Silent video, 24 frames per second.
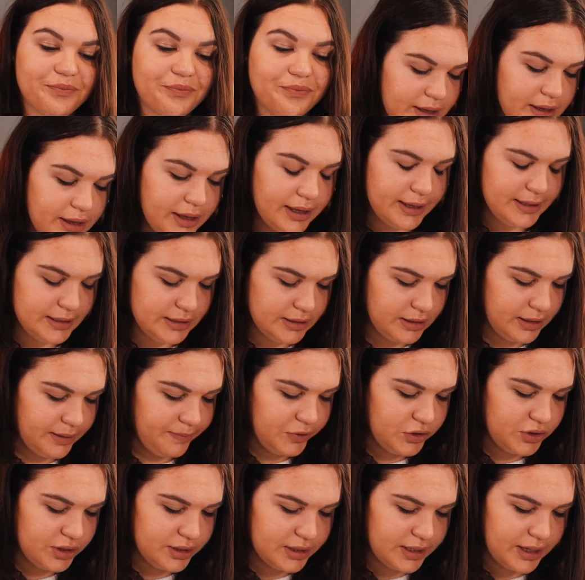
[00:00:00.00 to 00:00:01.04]
Okay, so let
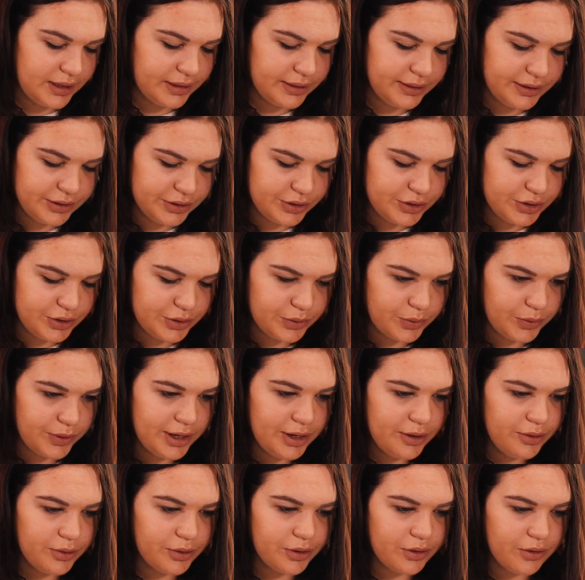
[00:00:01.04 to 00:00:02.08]
me just get the
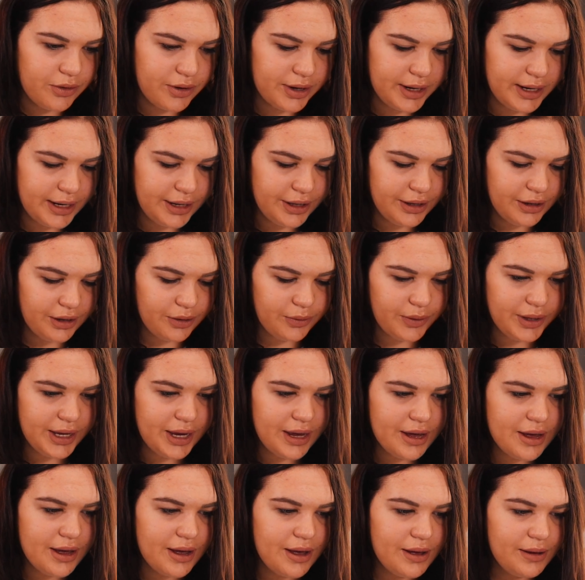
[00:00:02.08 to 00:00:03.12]
screen recording
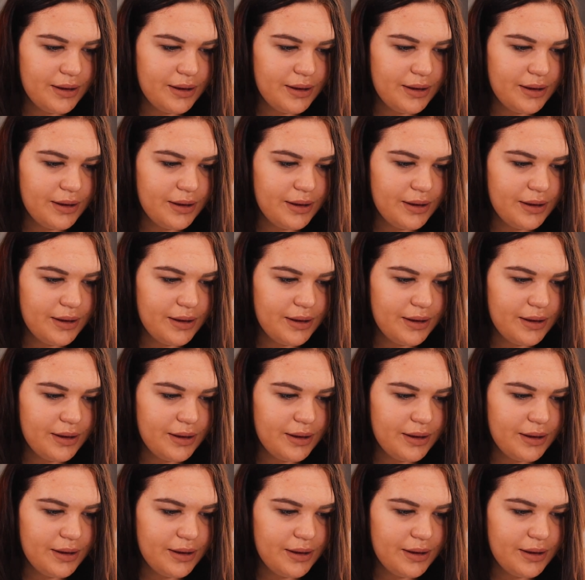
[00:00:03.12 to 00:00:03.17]
going.